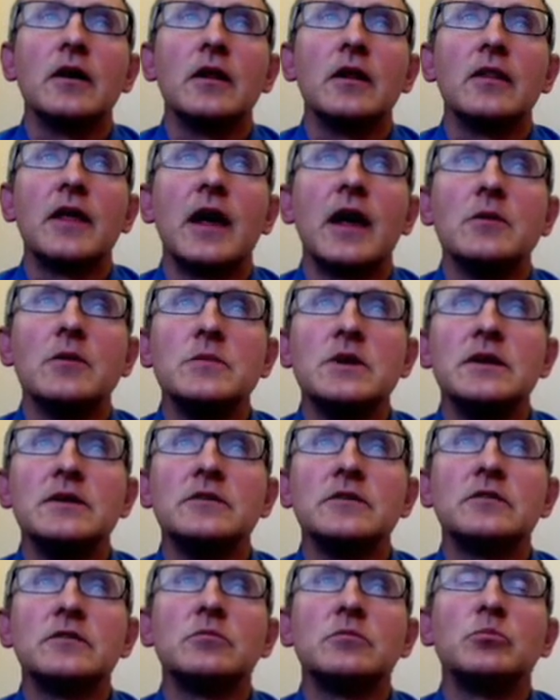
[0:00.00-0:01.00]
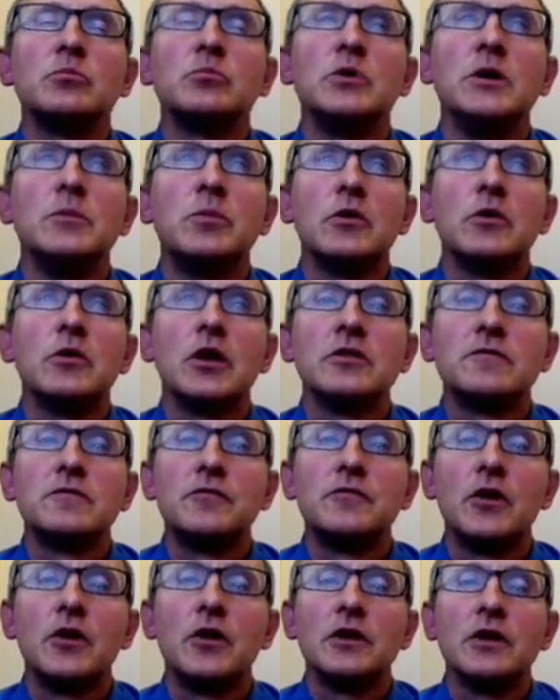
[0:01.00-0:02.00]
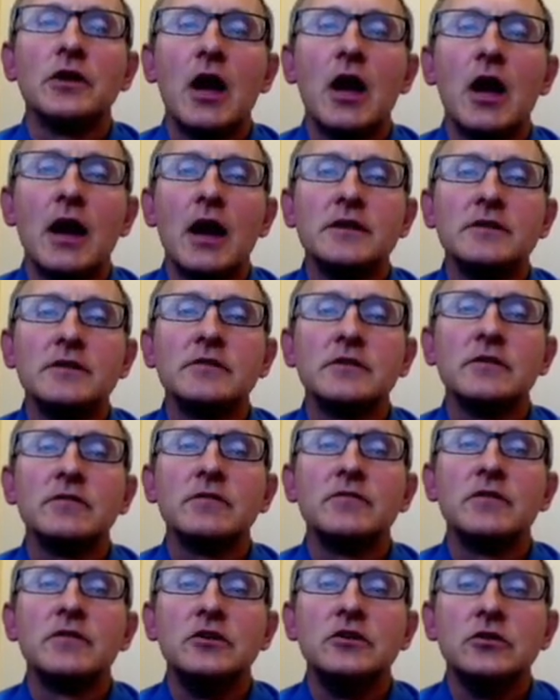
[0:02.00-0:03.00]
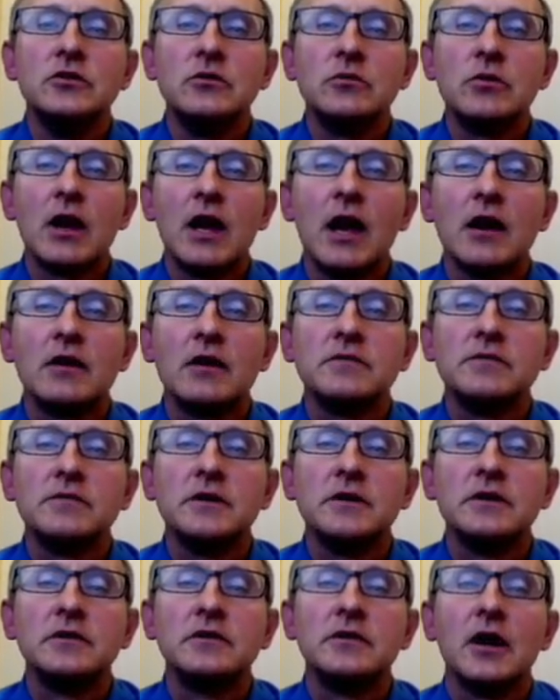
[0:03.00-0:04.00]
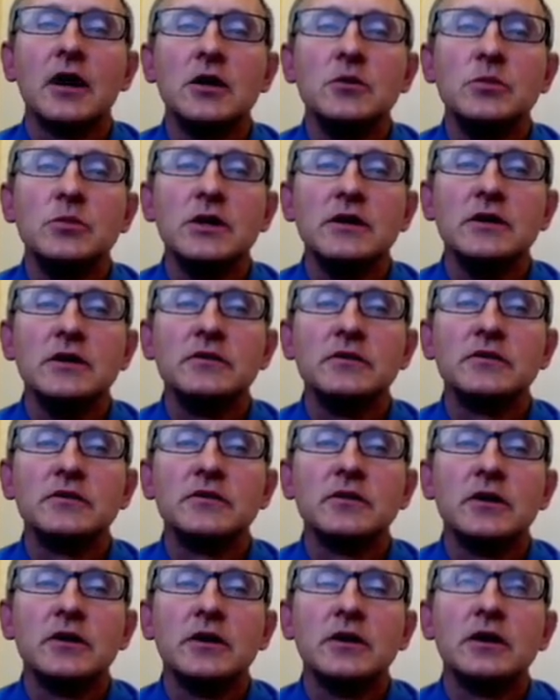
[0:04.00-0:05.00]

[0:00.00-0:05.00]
that means people on the front lines, if they do have diabetes